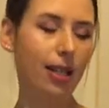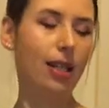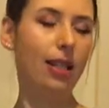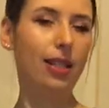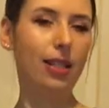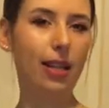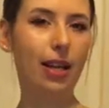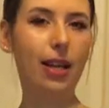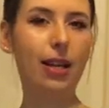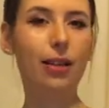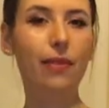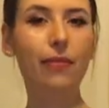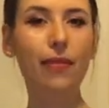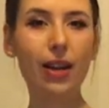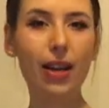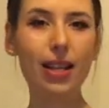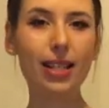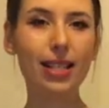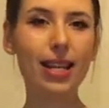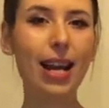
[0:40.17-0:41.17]
So the
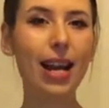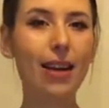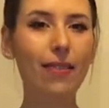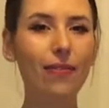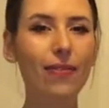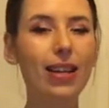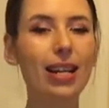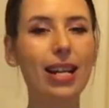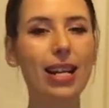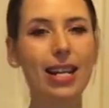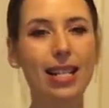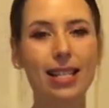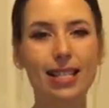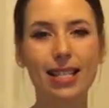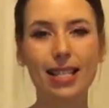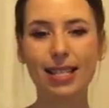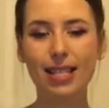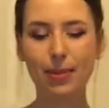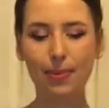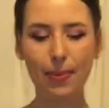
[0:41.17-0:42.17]
first outfit is
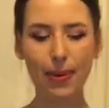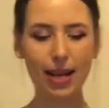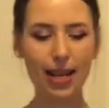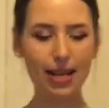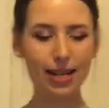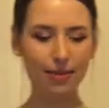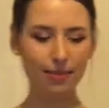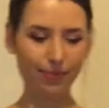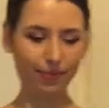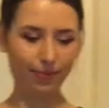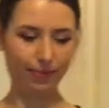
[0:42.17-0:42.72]
this one.